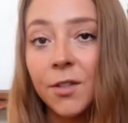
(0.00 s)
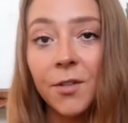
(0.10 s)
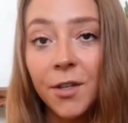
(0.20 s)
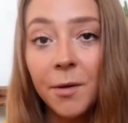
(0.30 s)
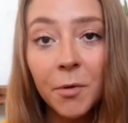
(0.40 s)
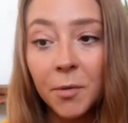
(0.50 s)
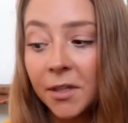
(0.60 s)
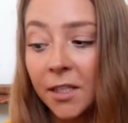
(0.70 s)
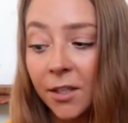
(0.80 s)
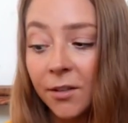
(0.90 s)
So the number
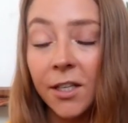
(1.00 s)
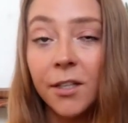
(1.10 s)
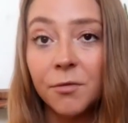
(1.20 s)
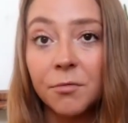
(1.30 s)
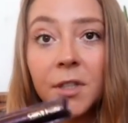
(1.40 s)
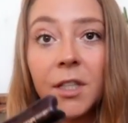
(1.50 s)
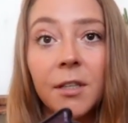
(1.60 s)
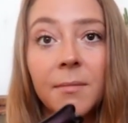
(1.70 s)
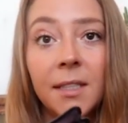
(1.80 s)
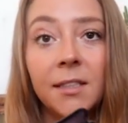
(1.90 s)
one thing you need is really
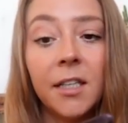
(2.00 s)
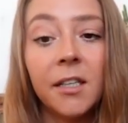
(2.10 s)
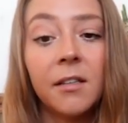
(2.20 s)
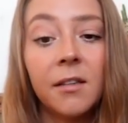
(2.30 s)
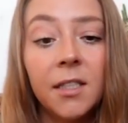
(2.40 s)
good mascara.